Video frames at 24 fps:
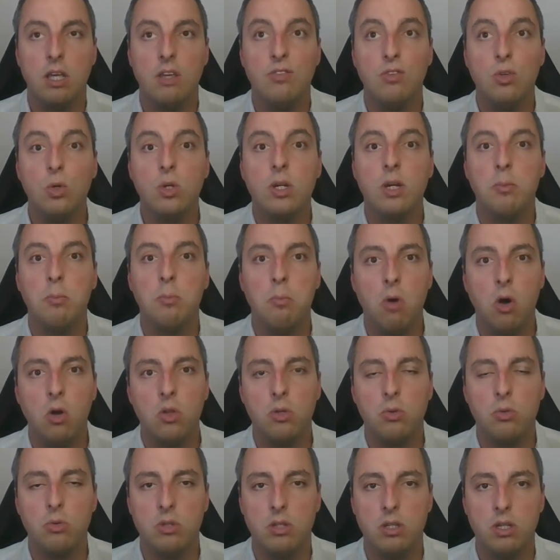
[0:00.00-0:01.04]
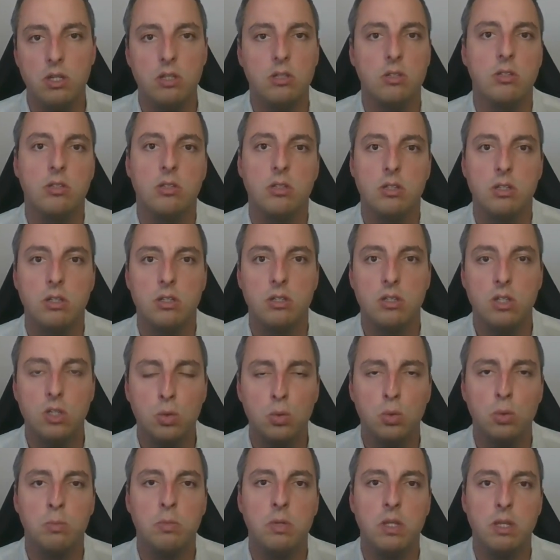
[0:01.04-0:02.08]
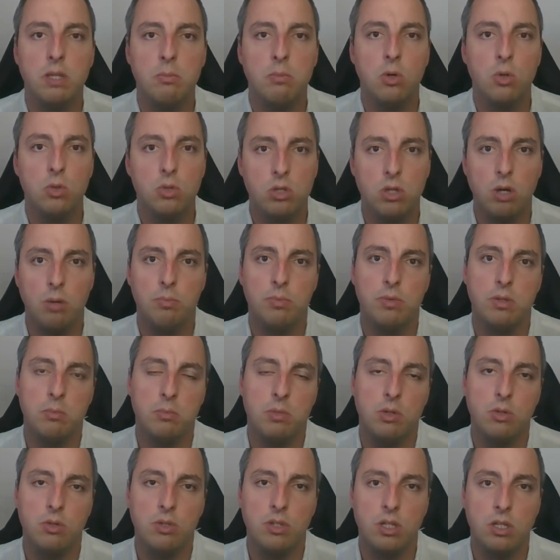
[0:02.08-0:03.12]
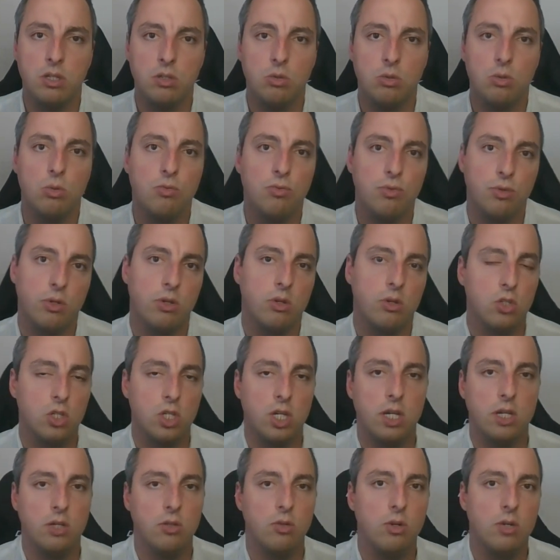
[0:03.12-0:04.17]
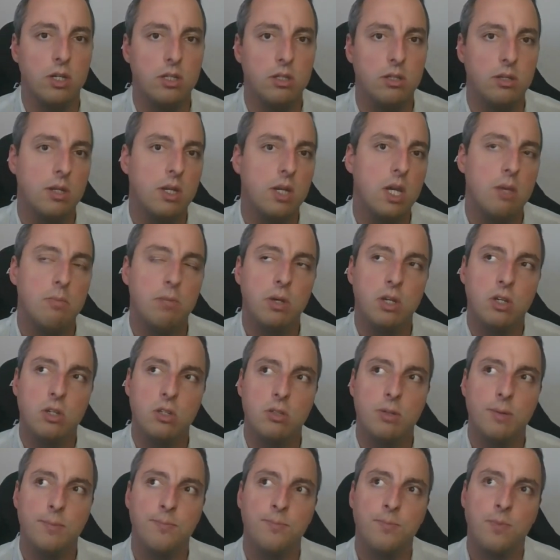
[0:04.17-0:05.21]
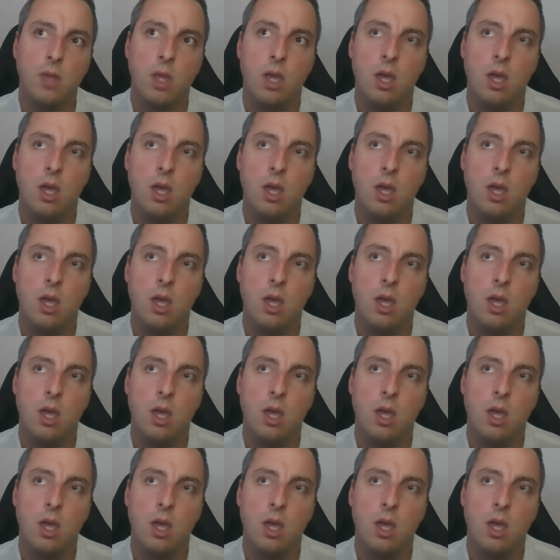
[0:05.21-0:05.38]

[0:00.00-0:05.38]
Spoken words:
if you can model this would be the most optimal thing to do for your child, right? Because